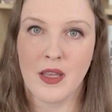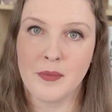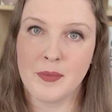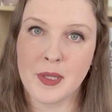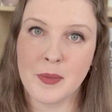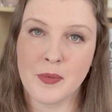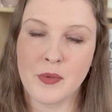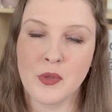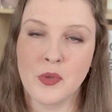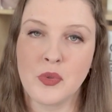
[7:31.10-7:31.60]

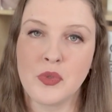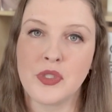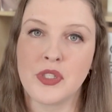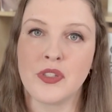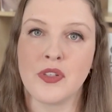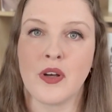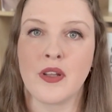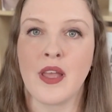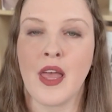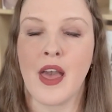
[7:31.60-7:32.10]
People who did
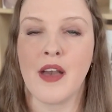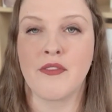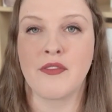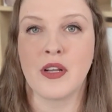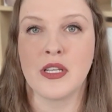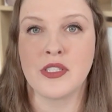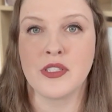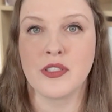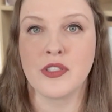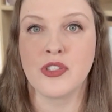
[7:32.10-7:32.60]
not have
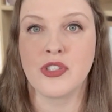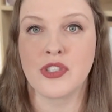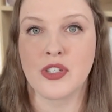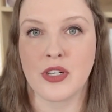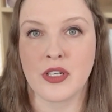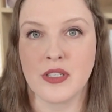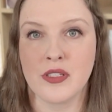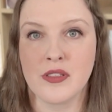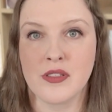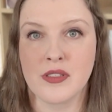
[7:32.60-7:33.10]
rental
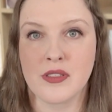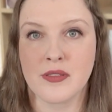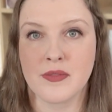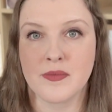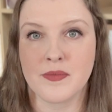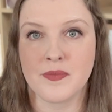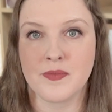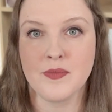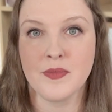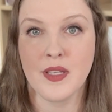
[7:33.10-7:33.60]
insurance,
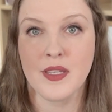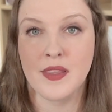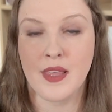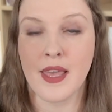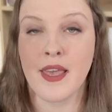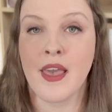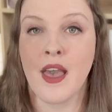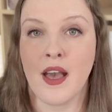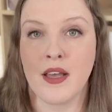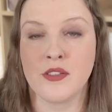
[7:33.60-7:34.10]

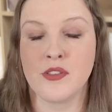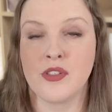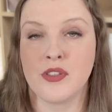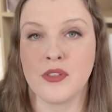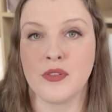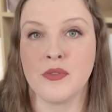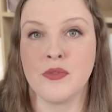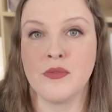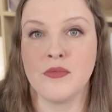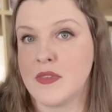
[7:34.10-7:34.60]
they had
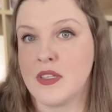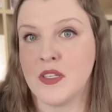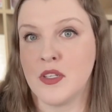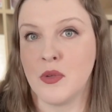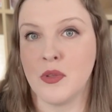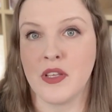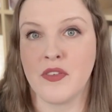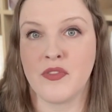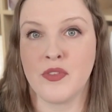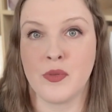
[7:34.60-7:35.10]
to,
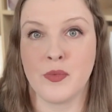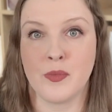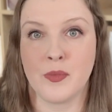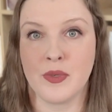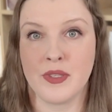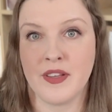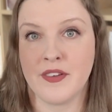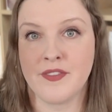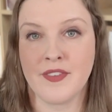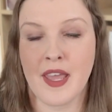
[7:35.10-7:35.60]
live
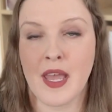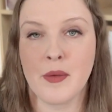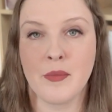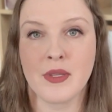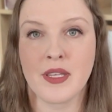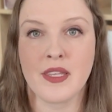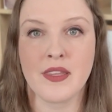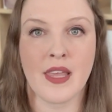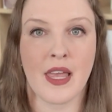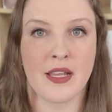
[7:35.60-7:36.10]
with their
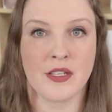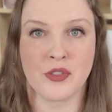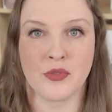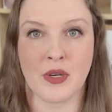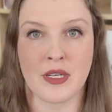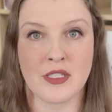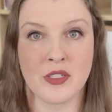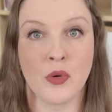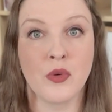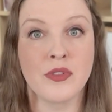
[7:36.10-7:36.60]
family. They had to
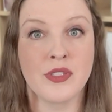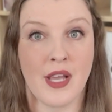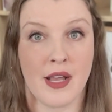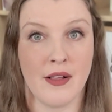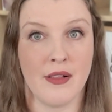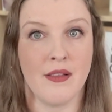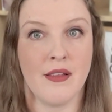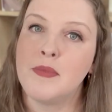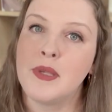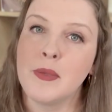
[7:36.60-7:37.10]
rent a
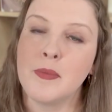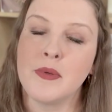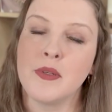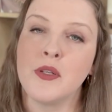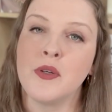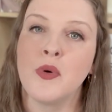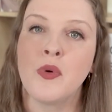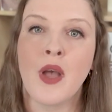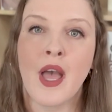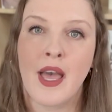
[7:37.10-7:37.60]
hotel.
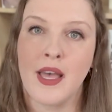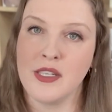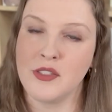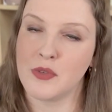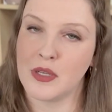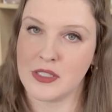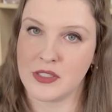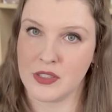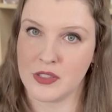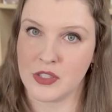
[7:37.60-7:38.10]
People who had
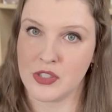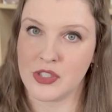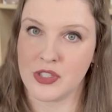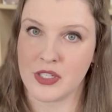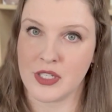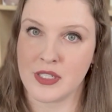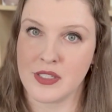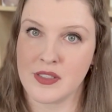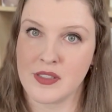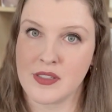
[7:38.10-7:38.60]
rental
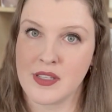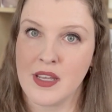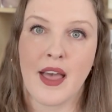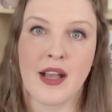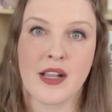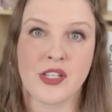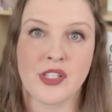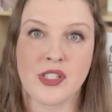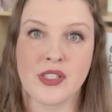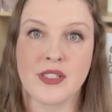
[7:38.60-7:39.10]
insurance
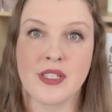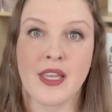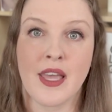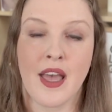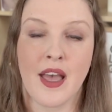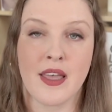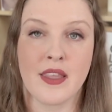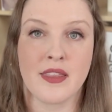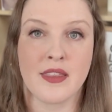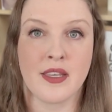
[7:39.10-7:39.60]
actually
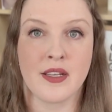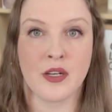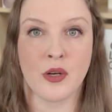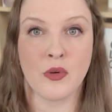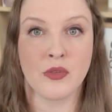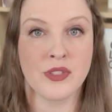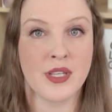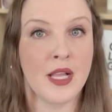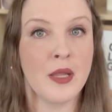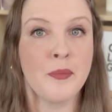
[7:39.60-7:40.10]
had their
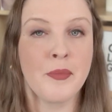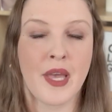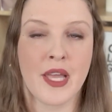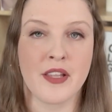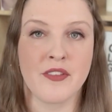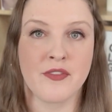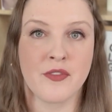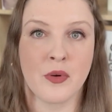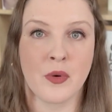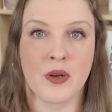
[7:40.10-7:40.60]
hotel
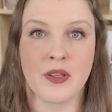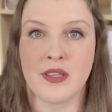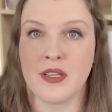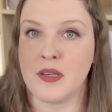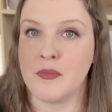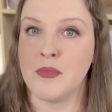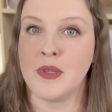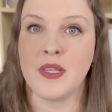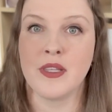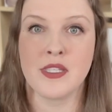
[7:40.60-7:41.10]
paid for, their
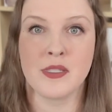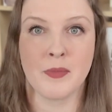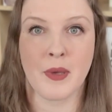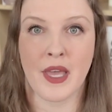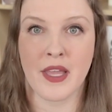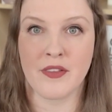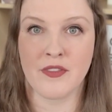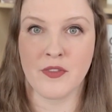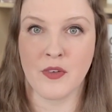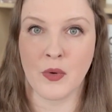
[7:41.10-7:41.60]
meals
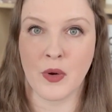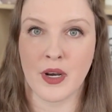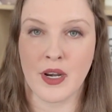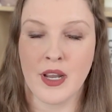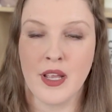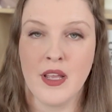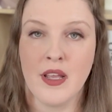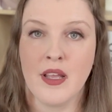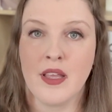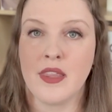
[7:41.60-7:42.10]
paid for.
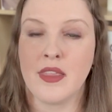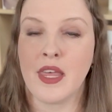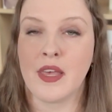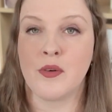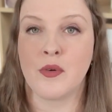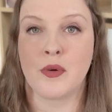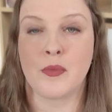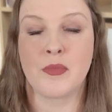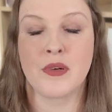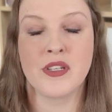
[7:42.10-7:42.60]
They
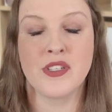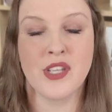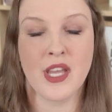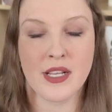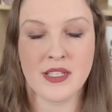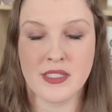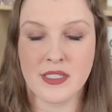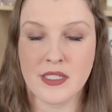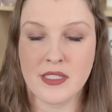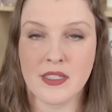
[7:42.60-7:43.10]
were
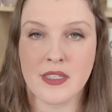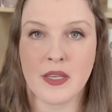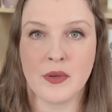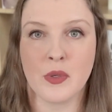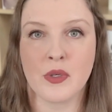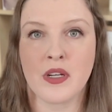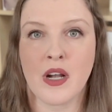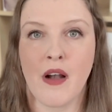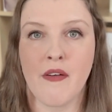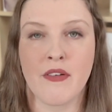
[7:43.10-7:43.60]
protected. They
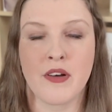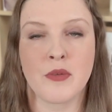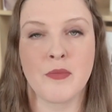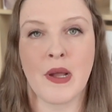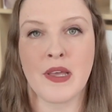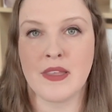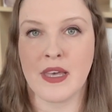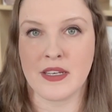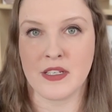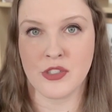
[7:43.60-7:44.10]
were covered
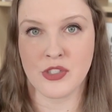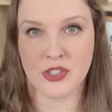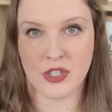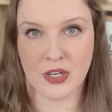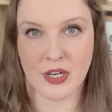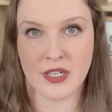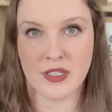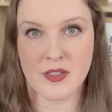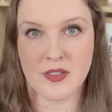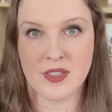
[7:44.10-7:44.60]
by that
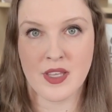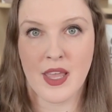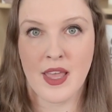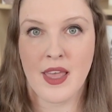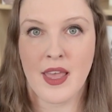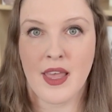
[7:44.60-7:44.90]
insurance.